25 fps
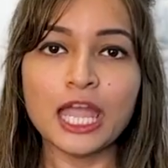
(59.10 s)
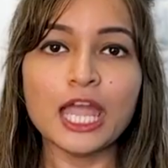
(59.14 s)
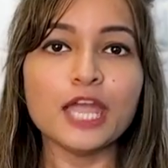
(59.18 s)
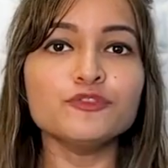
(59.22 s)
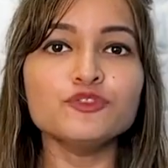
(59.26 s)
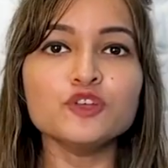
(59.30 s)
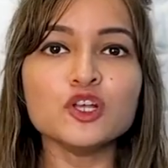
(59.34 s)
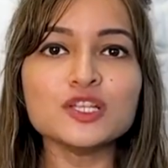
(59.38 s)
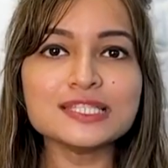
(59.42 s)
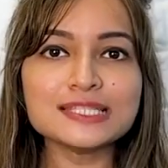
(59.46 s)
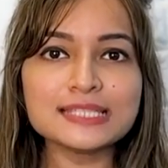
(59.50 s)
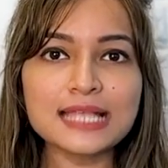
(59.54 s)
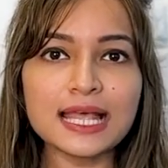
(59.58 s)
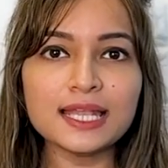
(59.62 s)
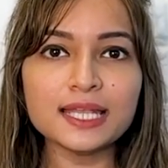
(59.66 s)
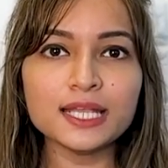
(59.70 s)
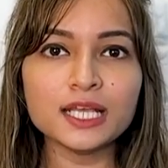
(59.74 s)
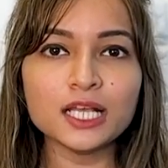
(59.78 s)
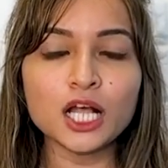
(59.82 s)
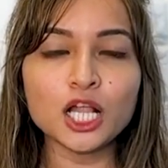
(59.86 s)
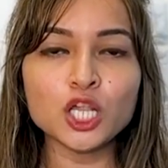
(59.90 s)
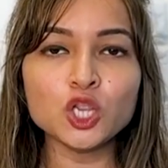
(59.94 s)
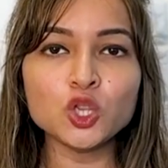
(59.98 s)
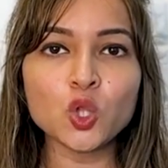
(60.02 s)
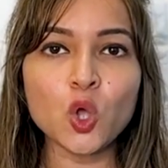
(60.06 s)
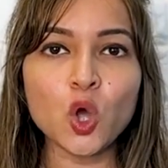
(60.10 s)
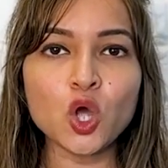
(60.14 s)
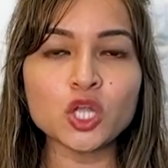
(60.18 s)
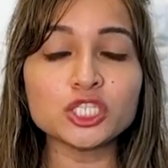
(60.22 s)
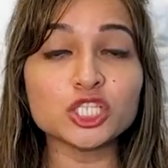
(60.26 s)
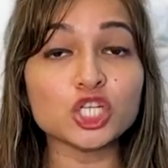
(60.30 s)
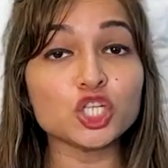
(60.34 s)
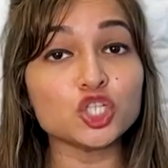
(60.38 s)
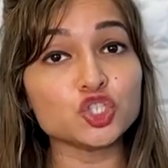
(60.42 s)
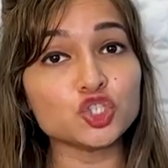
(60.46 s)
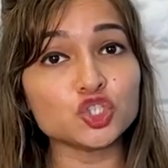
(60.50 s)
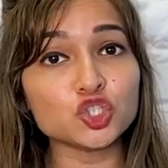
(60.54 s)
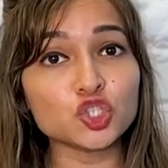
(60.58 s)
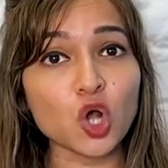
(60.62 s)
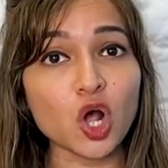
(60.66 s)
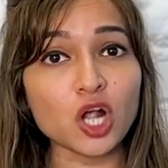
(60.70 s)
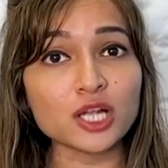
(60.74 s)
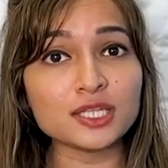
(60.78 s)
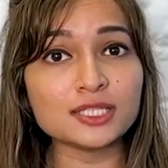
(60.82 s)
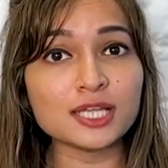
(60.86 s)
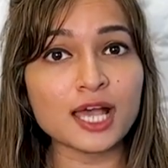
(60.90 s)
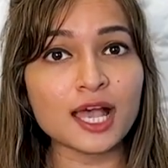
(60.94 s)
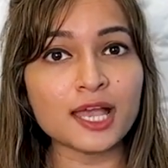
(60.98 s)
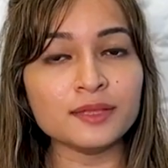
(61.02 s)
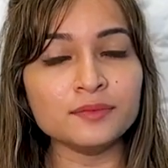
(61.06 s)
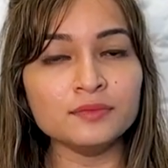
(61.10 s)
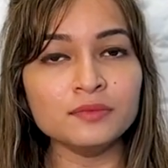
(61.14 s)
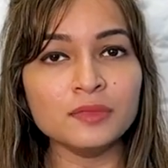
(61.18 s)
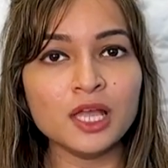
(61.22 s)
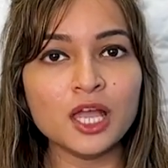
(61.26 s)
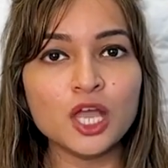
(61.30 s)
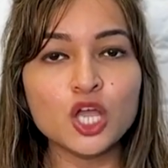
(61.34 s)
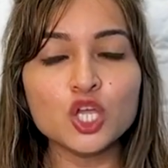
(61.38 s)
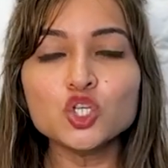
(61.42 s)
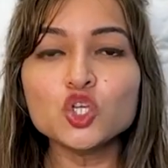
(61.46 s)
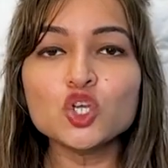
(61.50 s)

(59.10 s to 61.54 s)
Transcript: If you're selling a lot in short time,